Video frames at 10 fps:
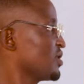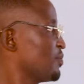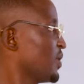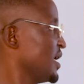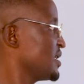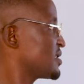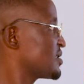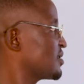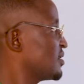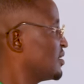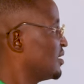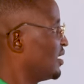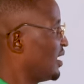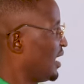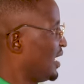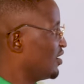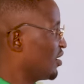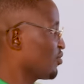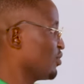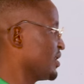one plays
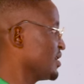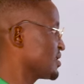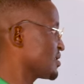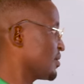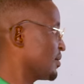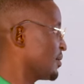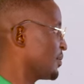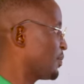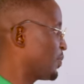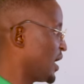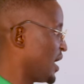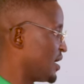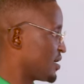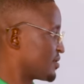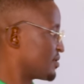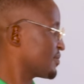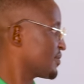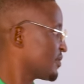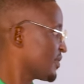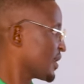along with this? Player.
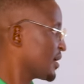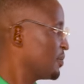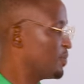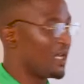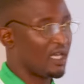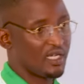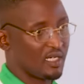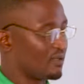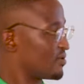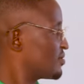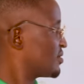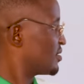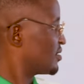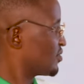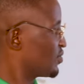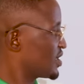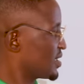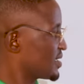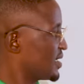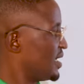Player. Which
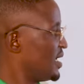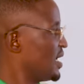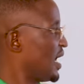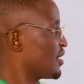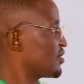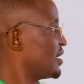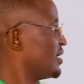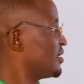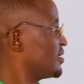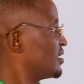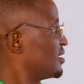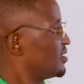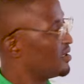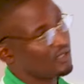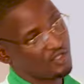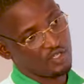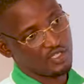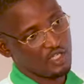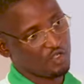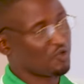is the ER here. It's
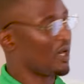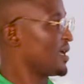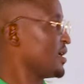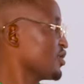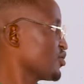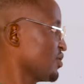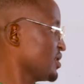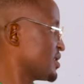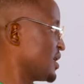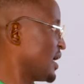also a sure here. So it's